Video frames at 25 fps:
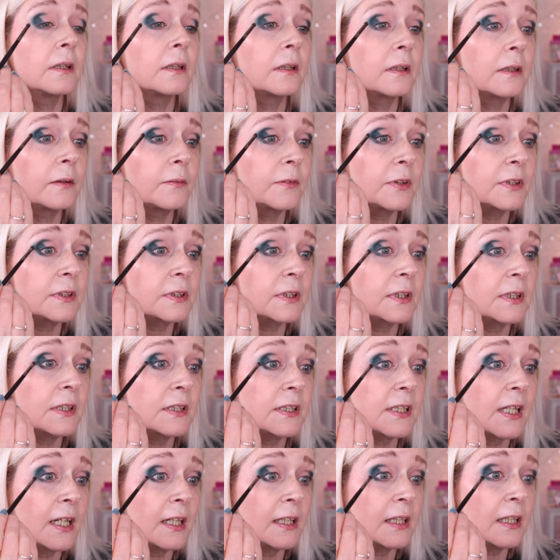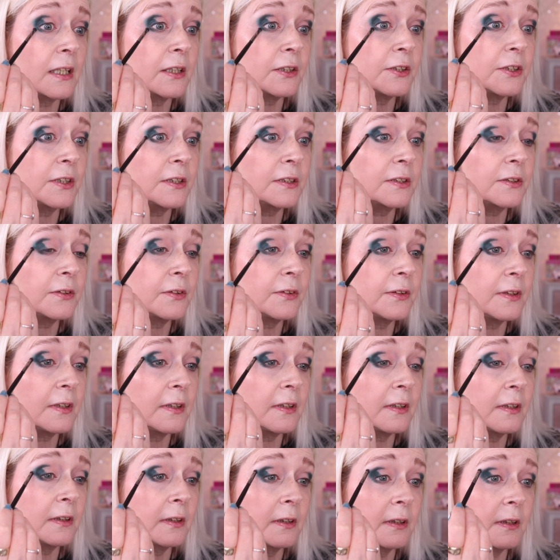I'm just going to take that just on
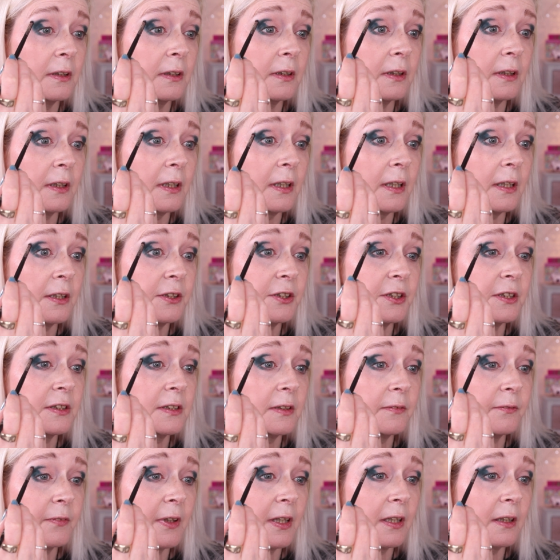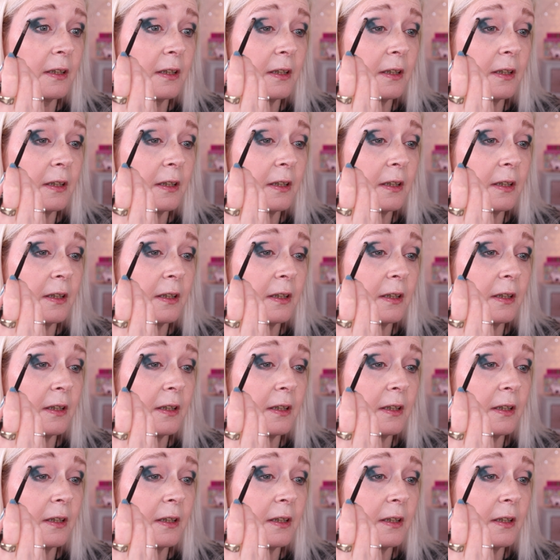the edges of that